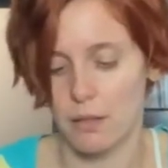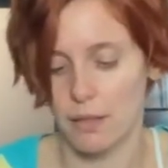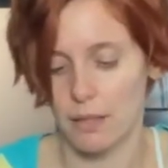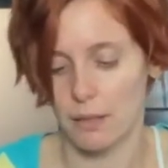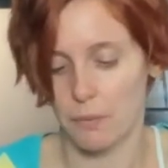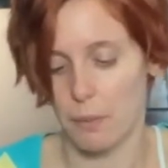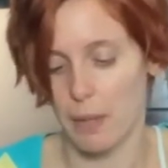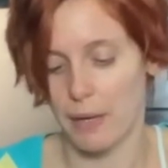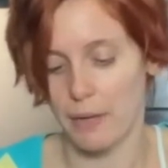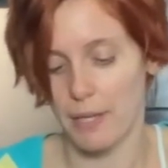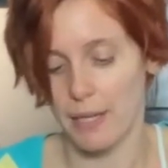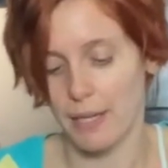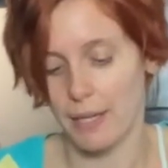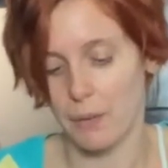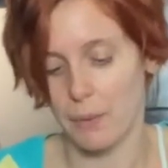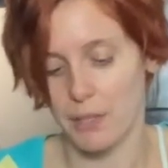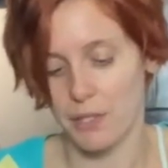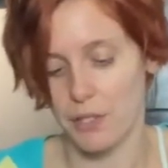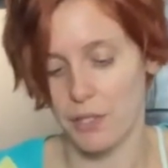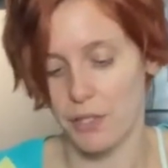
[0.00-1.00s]
Wow, did I
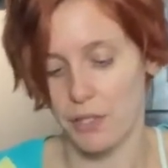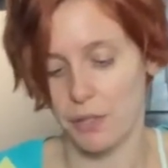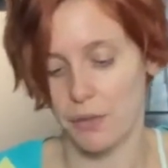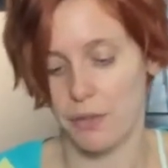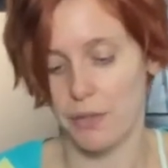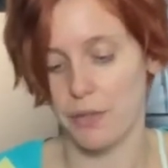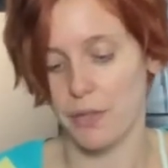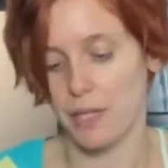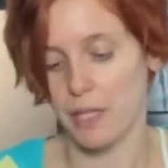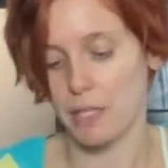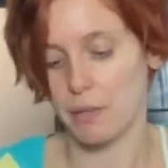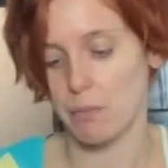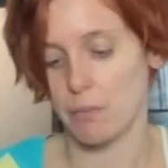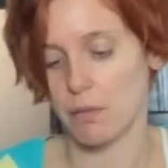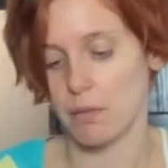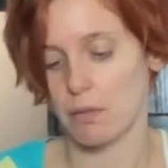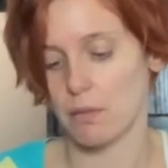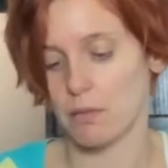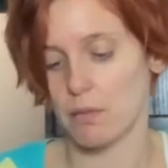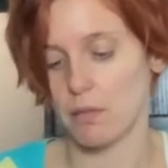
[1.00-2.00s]
question you? You're an
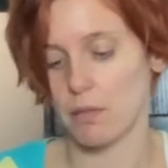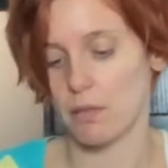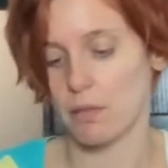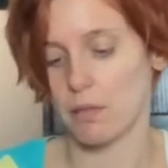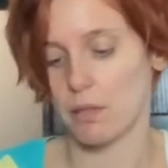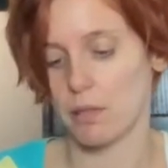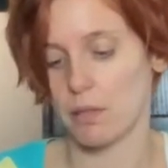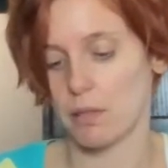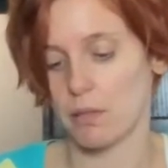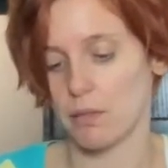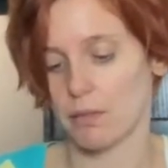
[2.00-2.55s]
expert. Sorry.